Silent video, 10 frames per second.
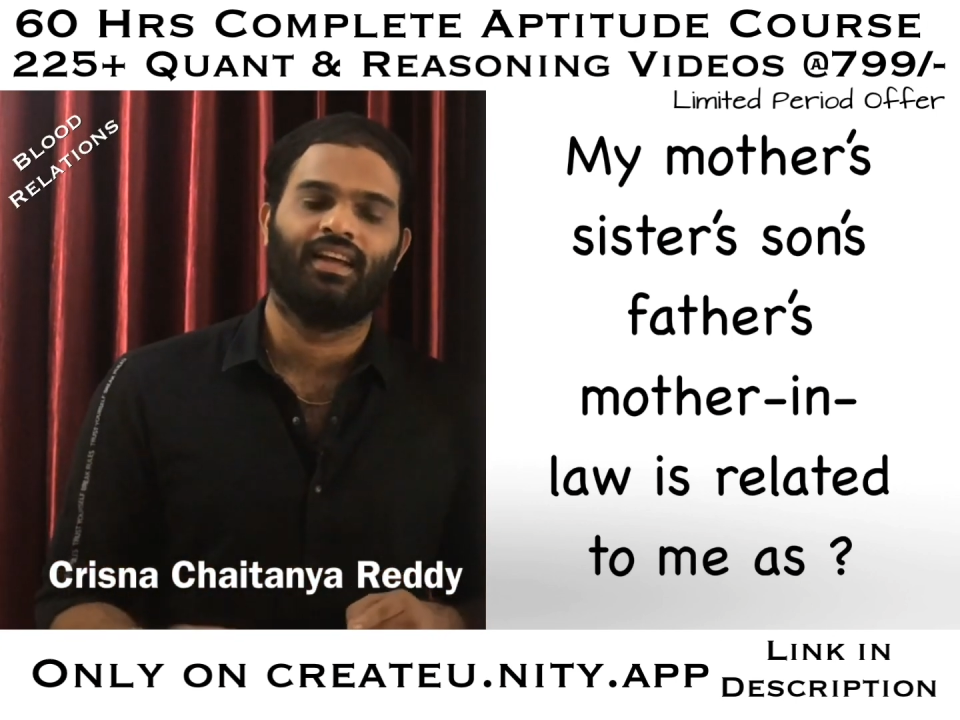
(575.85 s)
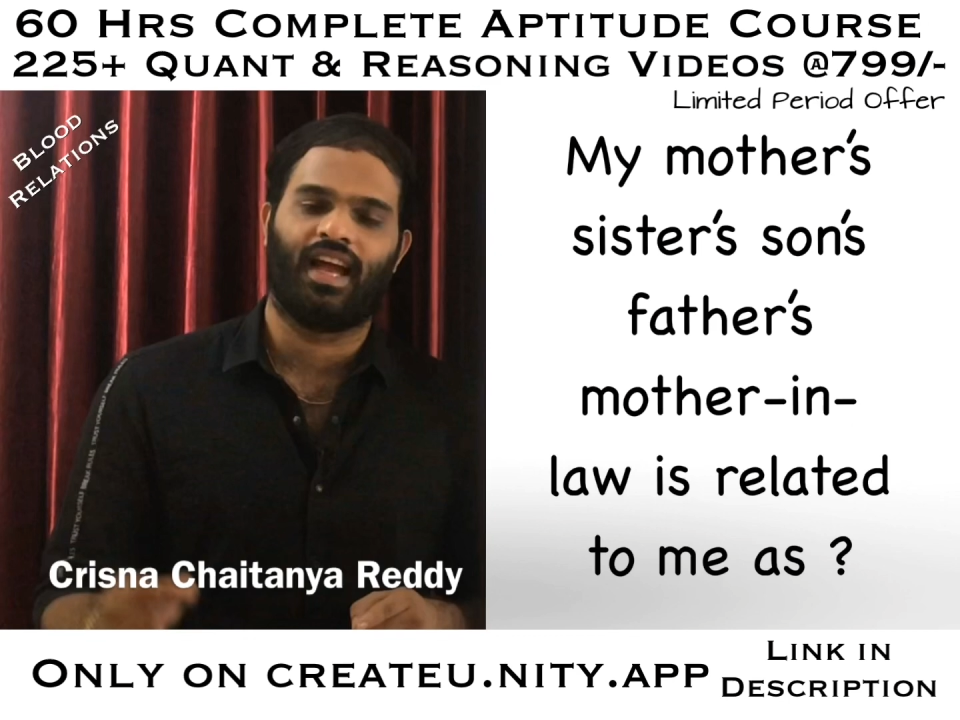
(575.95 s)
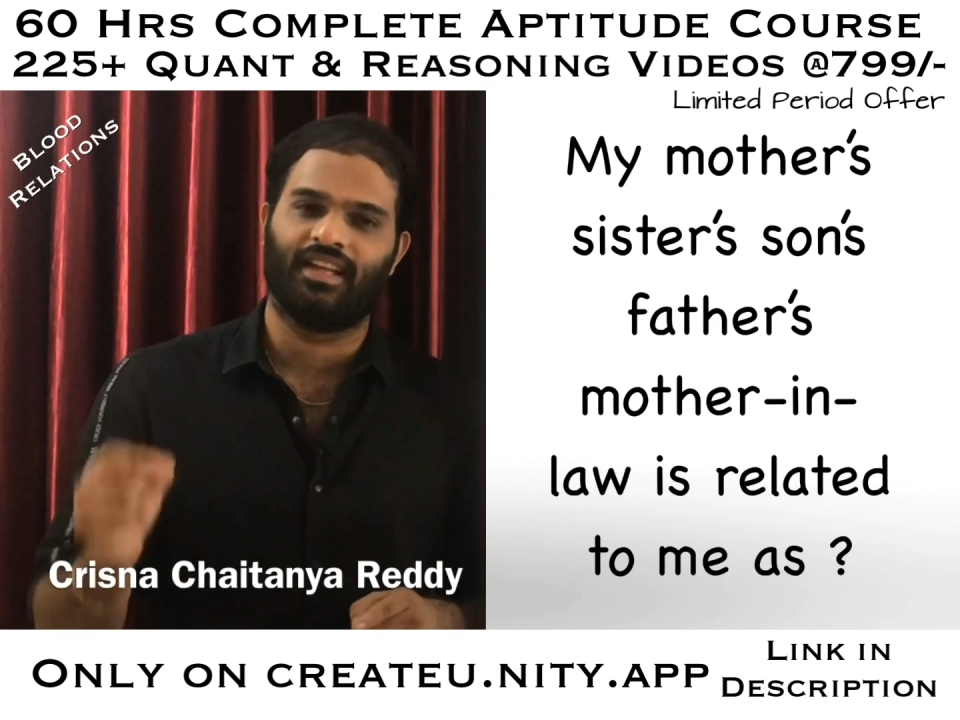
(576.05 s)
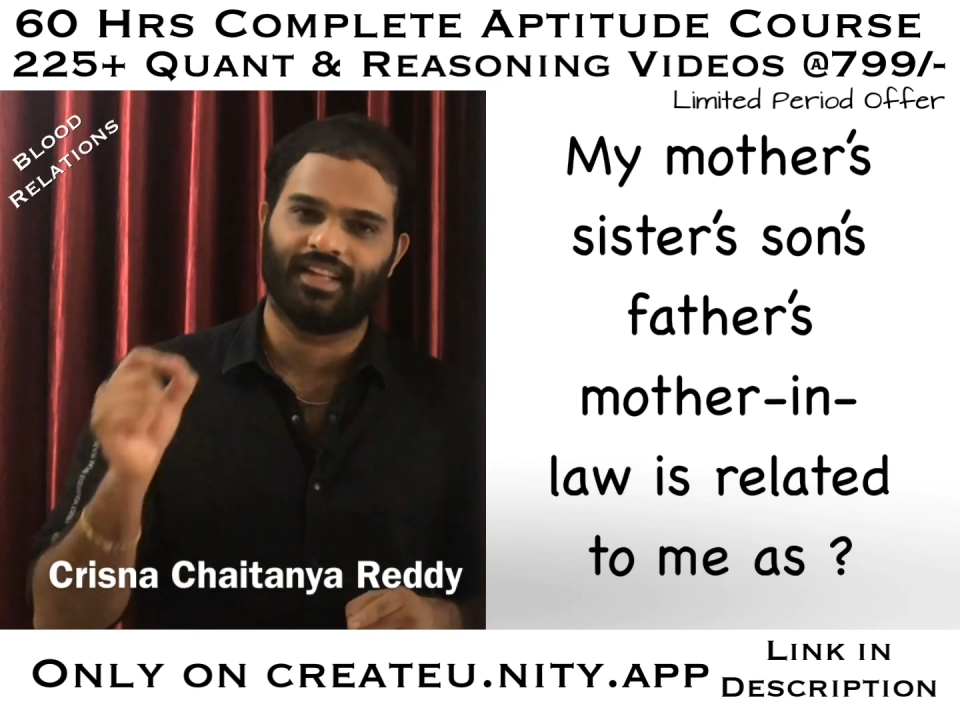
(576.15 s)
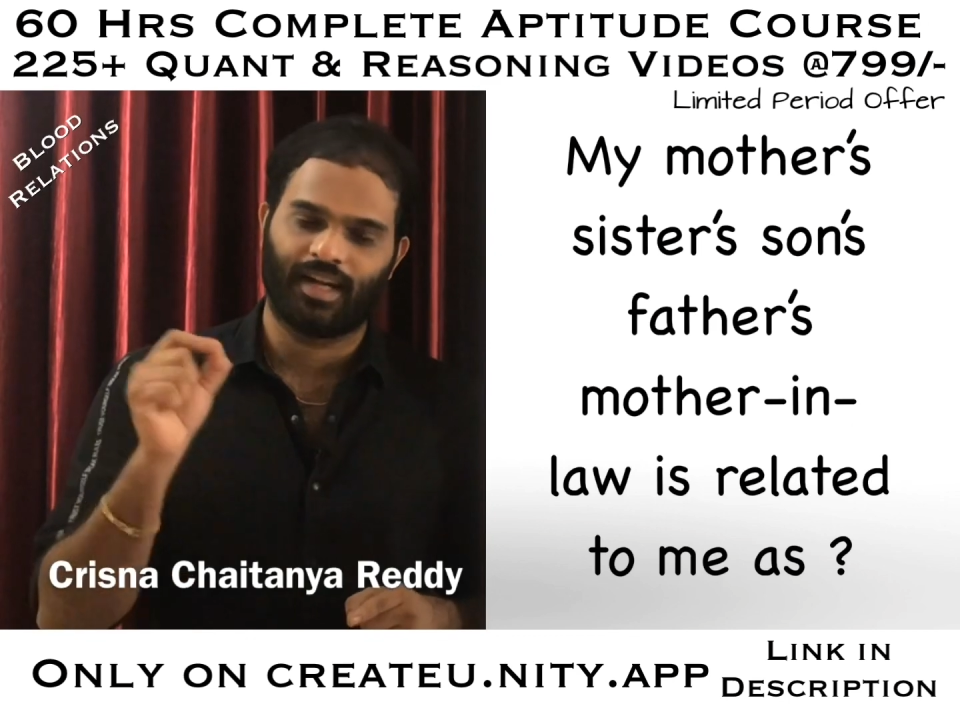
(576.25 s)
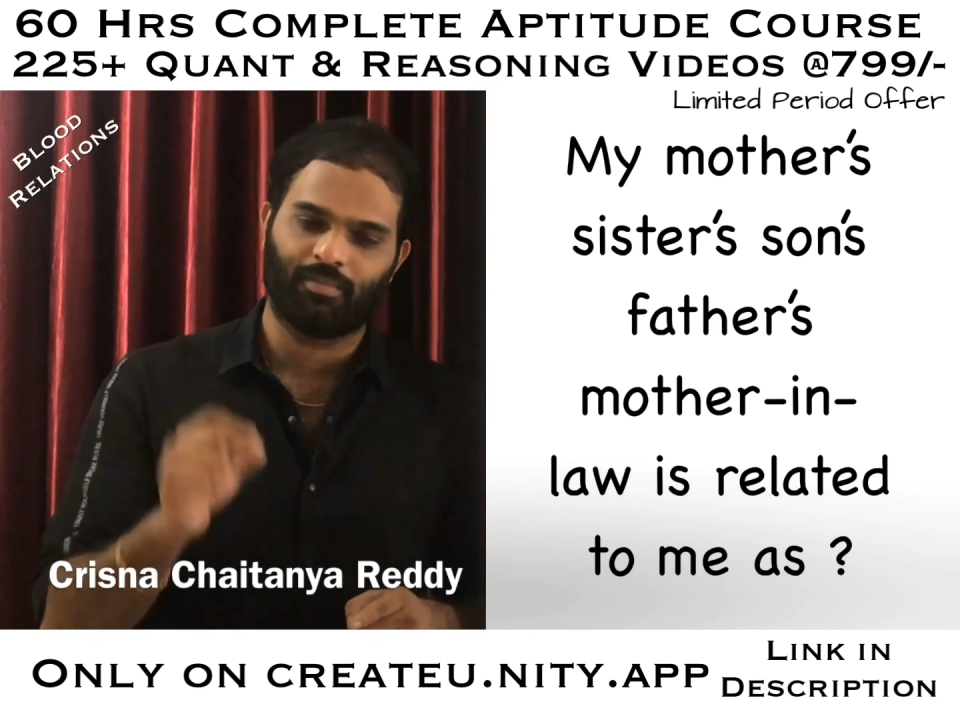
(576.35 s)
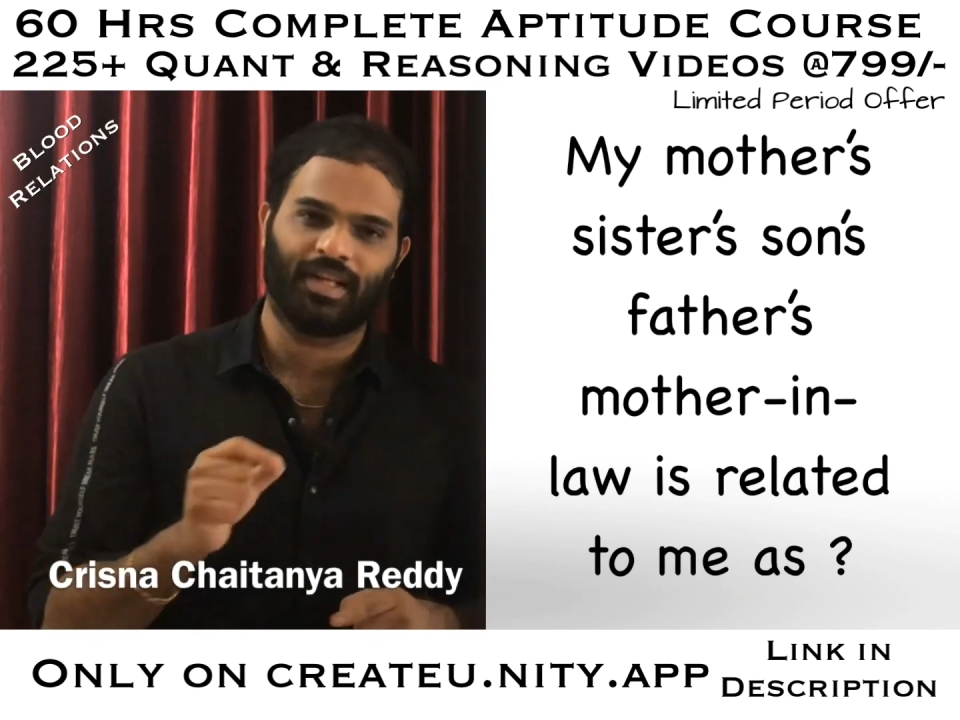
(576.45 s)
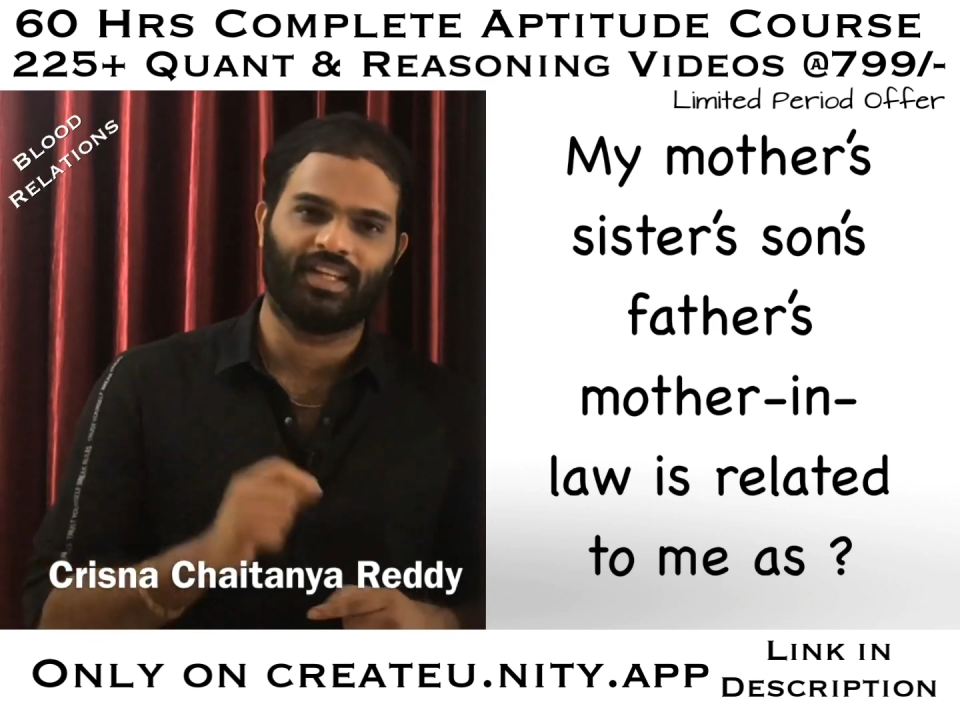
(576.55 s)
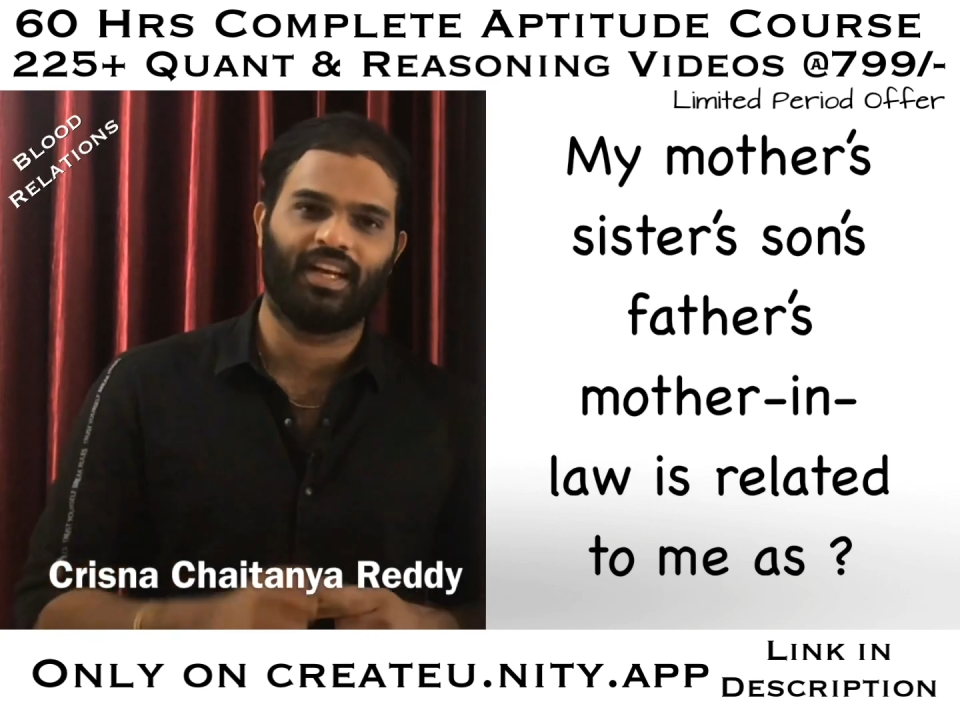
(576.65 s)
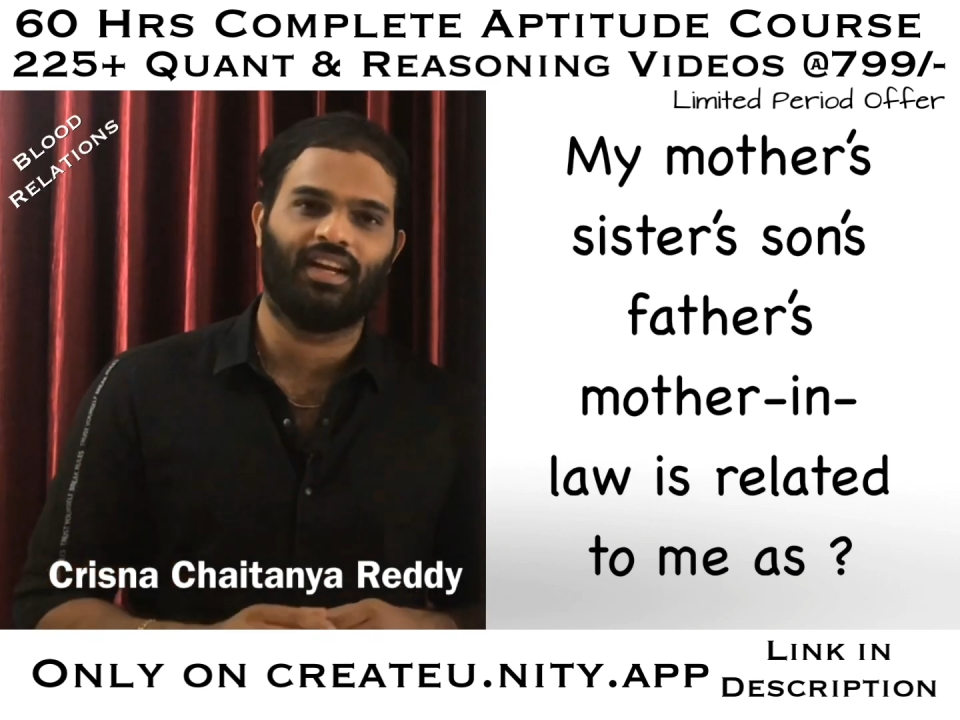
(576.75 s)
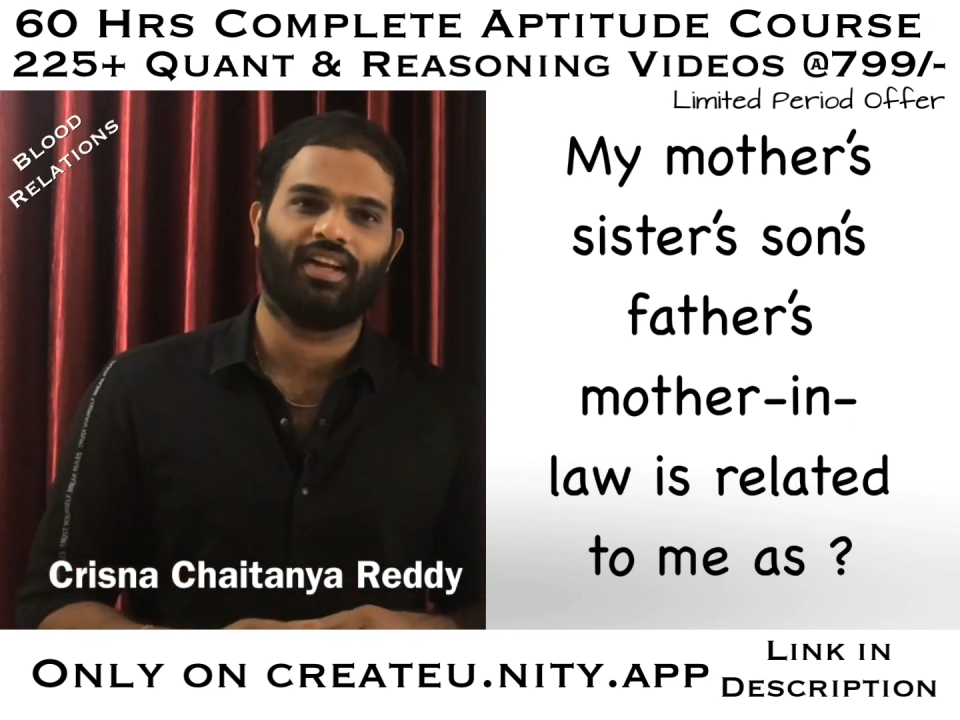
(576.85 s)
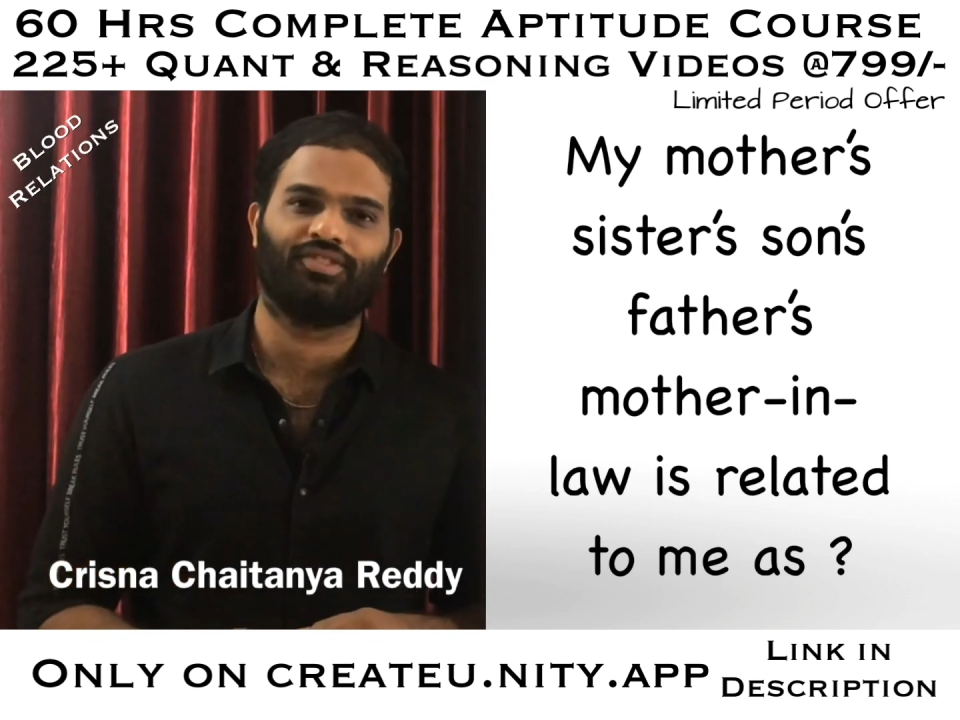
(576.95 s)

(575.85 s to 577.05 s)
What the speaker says: and that mother-in-law